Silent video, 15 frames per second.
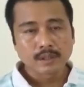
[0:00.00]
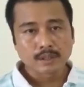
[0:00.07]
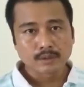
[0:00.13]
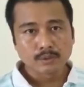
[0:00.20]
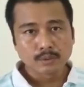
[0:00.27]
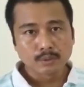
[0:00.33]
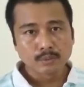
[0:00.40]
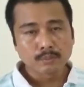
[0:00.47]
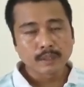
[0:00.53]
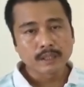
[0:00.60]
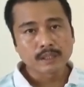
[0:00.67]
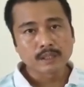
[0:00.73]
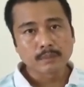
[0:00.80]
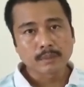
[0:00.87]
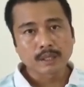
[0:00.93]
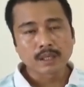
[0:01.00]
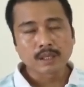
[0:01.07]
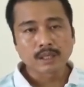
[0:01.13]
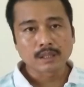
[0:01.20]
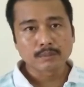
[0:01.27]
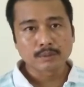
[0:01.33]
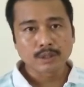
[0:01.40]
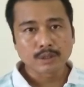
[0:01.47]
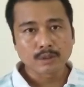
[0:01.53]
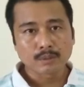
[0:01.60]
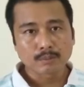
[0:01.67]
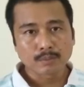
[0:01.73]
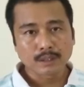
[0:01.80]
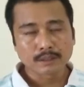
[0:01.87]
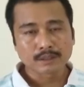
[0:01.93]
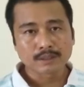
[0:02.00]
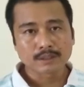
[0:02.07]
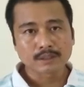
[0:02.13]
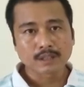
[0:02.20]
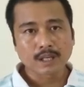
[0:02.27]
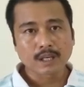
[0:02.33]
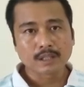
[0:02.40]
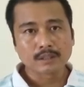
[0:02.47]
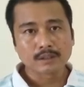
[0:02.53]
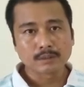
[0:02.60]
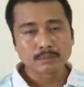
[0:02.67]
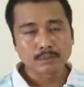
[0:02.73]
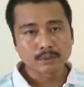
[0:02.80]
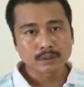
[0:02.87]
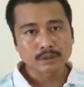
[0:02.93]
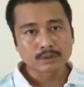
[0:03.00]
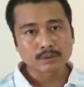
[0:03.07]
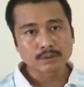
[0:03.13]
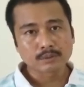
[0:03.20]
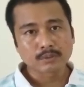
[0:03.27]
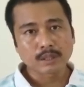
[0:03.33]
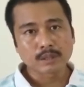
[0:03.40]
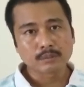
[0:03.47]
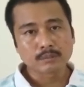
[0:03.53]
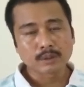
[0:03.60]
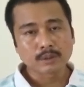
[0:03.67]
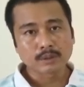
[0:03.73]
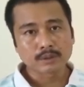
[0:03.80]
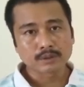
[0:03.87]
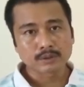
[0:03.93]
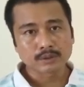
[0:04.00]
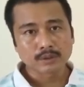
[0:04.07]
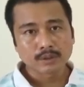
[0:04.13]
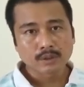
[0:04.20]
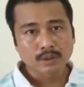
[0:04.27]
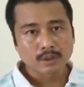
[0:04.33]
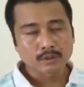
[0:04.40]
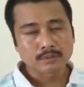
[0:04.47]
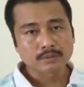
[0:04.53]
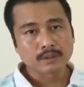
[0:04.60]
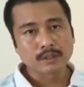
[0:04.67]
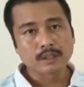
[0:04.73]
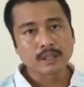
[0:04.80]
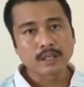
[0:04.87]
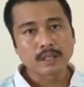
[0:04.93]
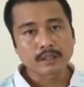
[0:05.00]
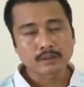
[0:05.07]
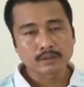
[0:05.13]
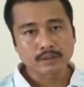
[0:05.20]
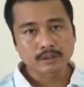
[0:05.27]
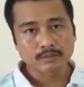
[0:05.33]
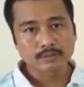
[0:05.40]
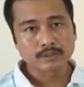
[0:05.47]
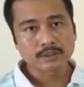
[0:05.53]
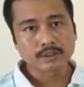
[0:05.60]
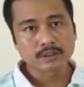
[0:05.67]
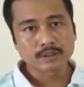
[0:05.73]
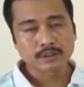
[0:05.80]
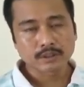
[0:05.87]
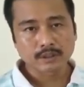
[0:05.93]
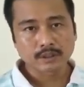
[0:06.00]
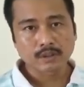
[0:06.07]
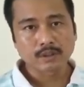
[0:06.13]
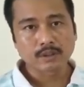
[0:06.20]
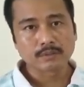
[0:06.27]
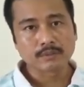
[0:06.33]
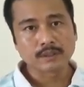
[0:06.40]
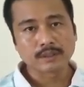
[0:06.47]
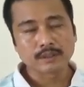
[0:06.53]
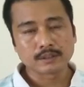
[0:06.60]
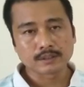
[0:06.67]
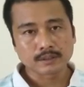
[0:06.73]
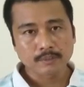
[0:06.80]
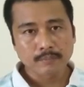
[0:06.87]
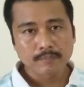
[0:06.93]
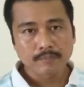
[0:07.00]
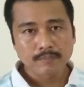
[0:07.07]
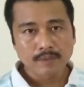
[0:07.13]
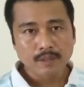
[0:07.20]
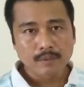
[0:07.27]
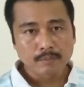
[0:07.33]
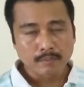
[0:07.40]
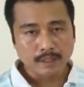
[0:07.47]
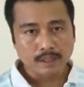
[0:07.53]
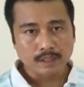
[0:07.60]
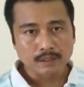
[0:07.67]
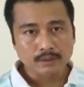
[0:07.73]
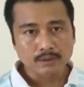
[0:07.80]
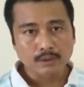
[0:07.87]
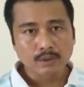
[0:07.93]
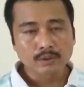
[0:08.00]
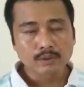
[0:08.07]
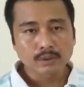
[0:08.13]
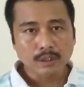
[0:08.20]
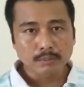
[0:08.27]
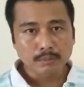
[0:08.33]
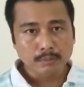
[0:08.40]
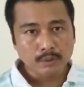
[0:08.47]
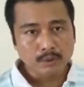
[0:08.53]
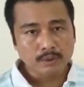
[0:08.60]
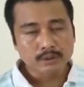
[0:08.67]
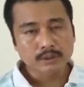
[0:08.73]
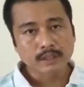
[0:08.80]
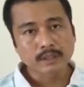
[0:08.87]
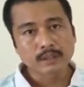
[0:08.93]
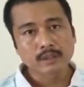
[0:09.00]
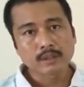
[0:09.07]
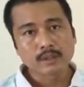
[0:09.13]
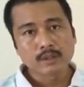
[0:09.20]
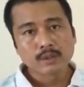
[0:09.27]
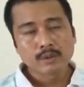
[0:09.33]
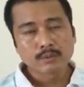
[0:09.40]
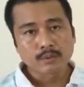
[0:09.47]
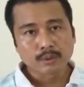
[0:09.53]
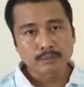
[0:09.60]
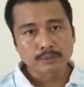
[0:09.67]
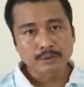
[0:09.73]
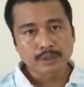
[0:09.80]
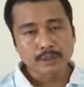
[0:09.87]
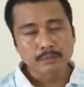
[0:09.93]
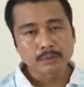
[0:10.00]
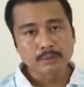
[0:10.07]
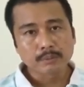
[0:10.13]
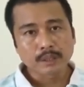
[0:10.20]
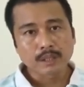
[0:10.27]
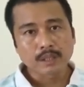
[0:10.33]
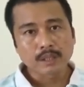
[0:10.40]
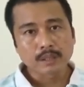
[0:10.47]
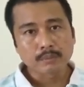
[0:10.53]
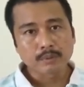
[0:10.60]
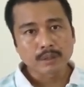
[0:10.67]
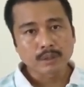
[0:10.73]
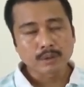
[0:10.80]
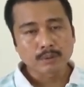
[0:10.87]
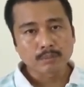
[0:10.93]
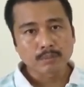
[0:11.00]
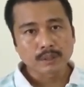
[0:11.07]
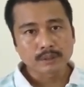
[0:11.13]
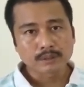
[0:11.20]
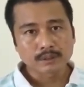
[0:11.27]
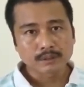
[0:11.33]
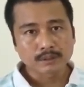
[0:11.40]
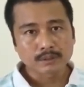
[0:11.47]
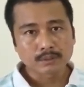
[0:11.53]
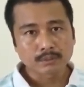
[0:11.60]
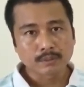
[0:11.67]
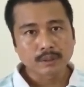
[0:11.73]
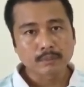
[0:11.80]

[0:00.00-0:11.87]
no binary metal carbonyl complexes are reported so far because of the electron deficiency of these metals. Also, carbon monoxide forms stable metal carbonyl complexes when